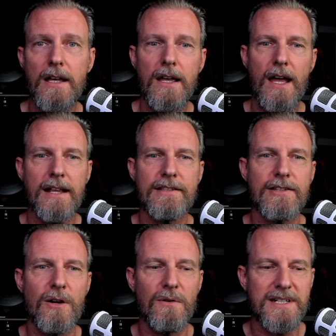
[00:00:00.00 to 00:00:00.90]
And
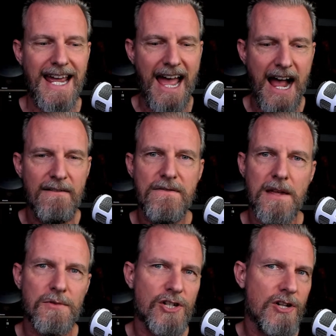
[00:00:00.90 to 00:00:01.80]
so to have
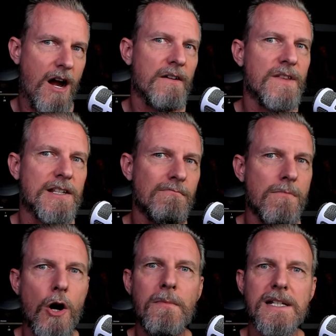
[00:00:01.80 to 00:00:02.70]
them share this
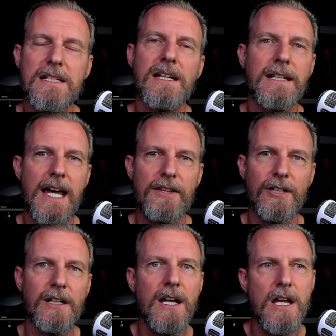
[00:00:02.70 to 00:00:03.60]
moment
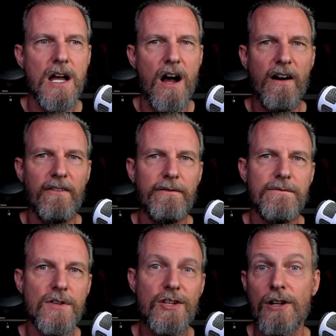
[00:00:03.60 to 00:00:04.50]
together of
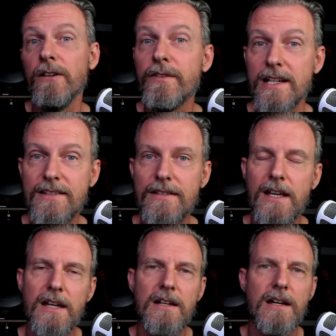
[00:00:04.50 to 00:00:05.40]
service,
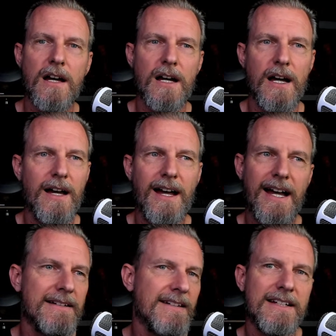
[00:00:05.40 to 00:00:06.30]

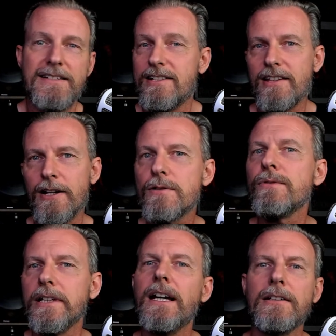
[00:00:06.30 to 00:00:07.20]
I just thought it was
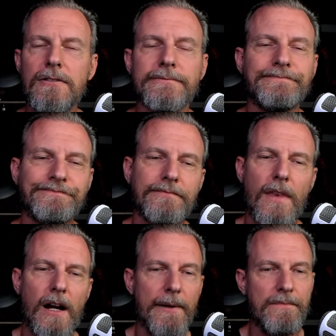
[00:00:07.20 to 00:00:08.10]
really kind of cool.
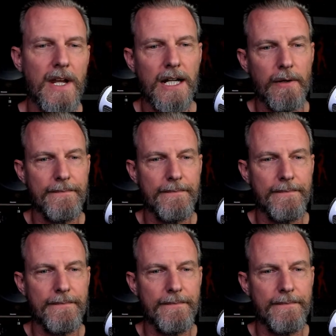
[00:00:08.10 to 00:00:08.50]
All right. Anyway.